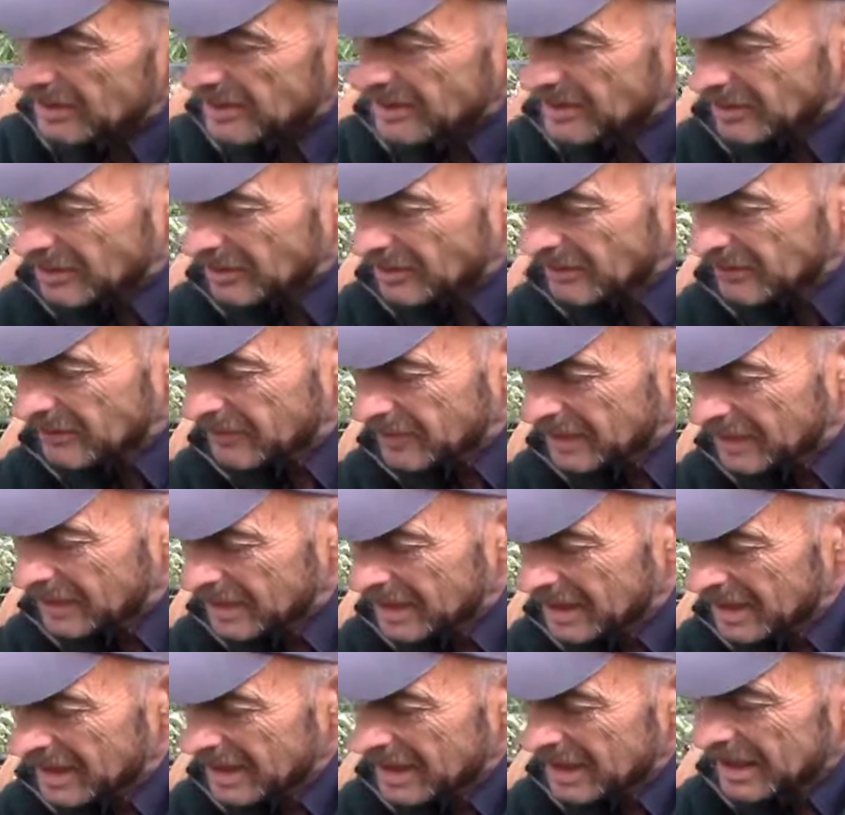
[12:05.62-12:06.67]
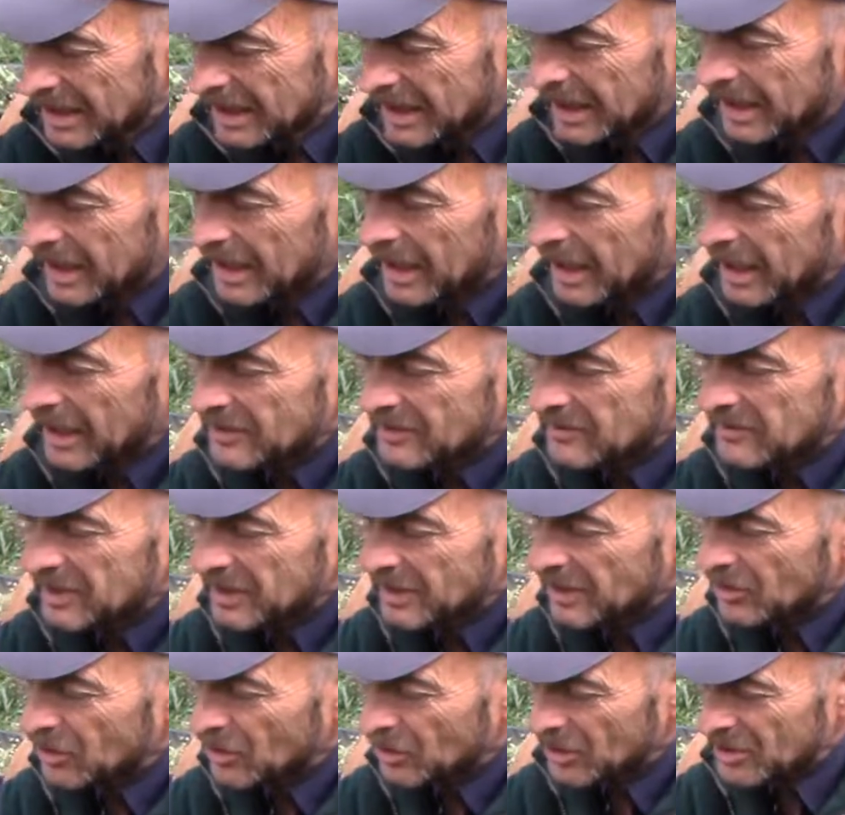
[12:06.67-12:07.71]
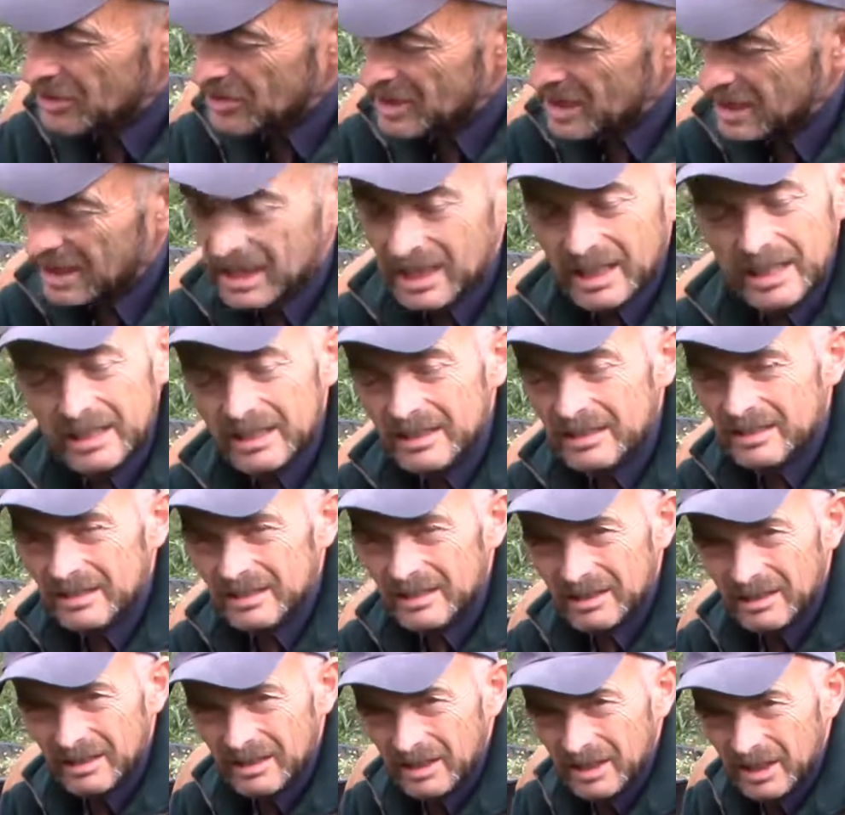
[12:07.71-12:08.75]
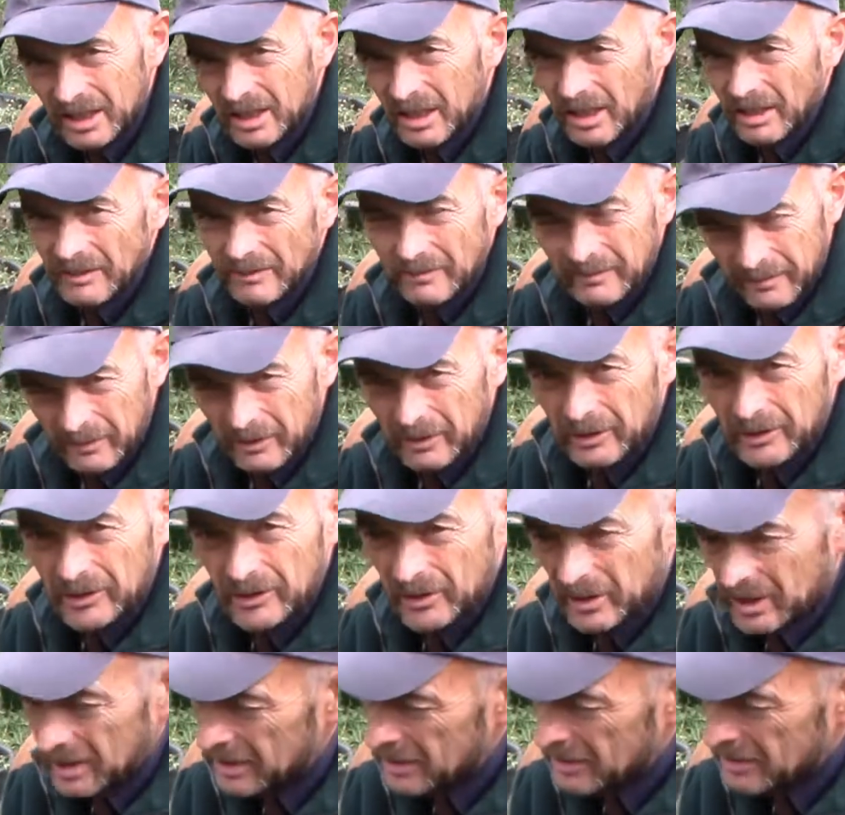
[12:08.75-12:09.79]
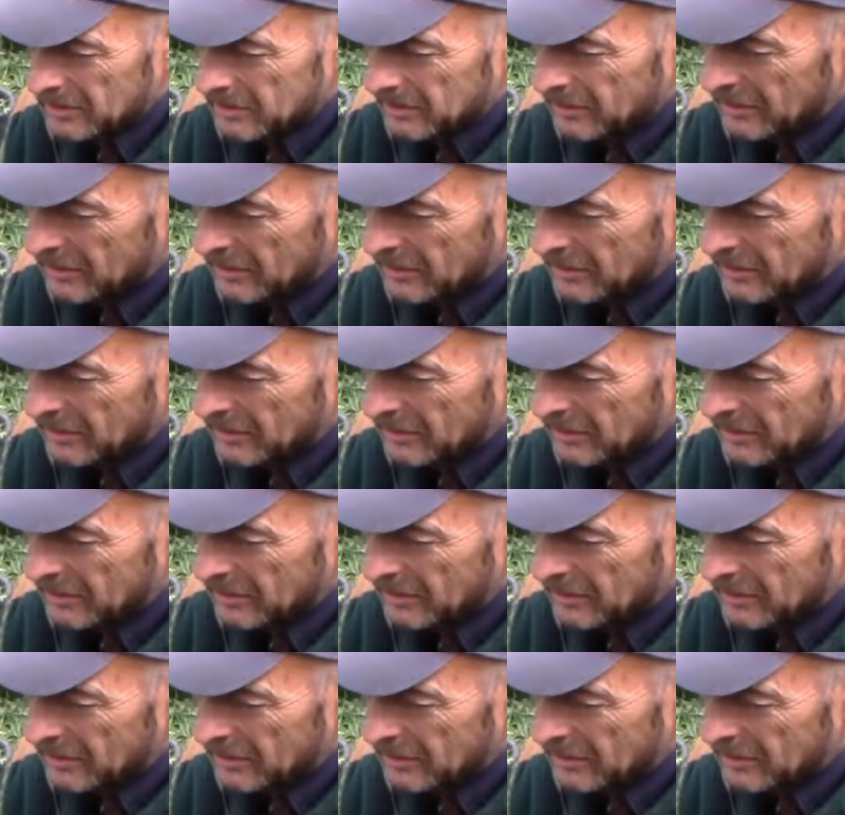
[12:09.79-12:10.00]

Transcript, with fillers: Sylve has been nursing these young fir trees.